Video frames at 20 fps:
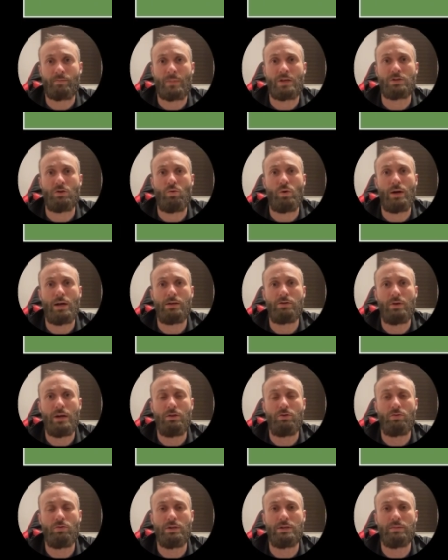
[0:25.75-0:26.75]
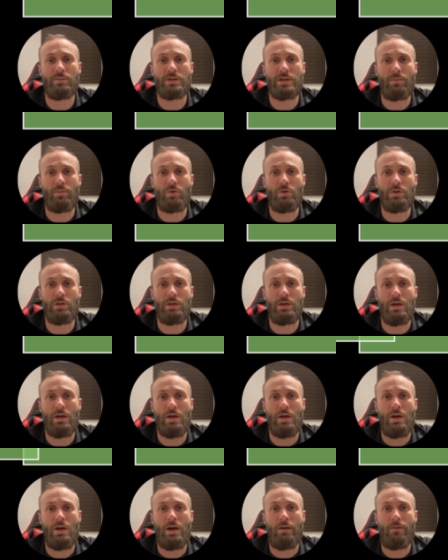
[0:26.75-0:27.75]
So when I tried to read them separately,
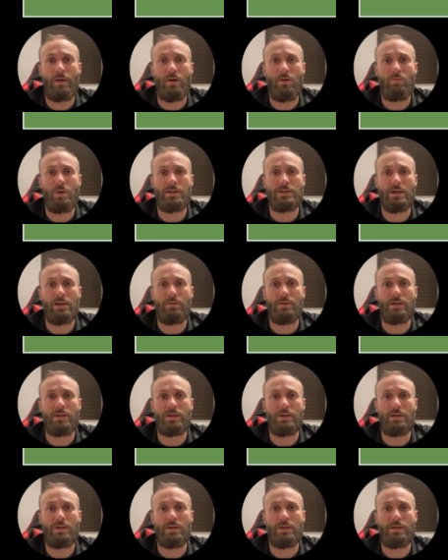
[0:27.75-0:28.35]
I found myself